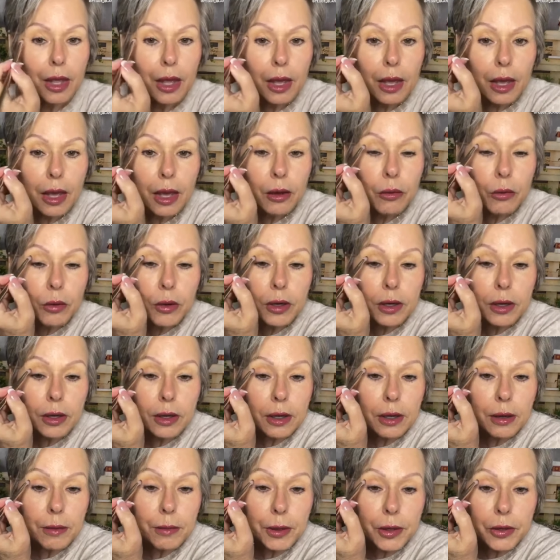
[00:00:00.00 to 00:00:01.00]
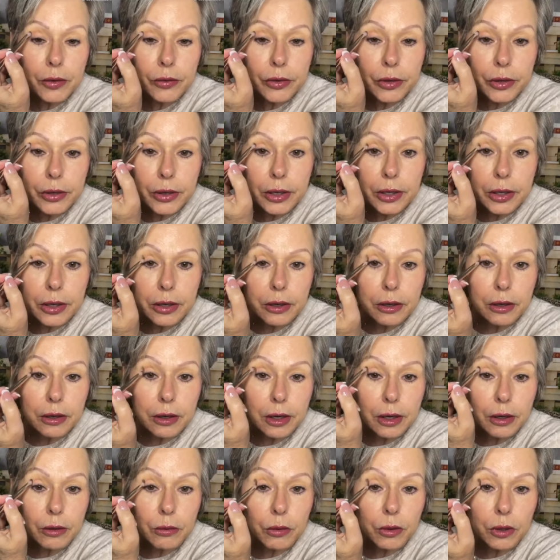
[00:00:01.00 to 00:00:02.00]
We're going to come over here
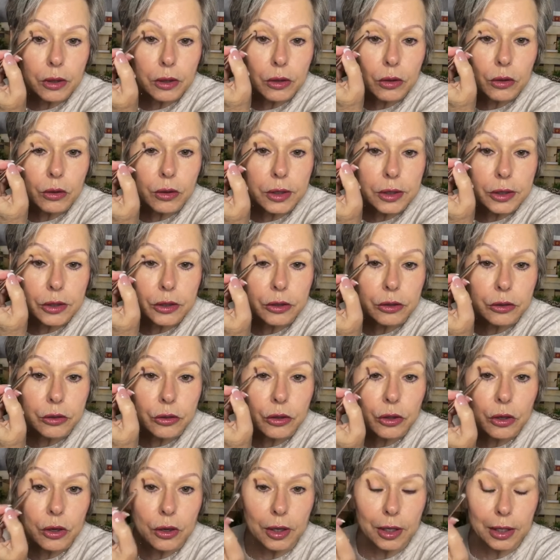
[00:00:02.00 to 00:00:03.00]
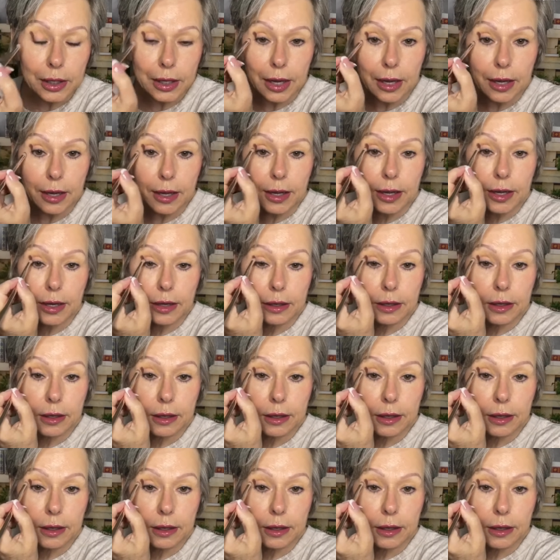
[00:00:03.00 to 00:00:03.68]
and we're going to draw a line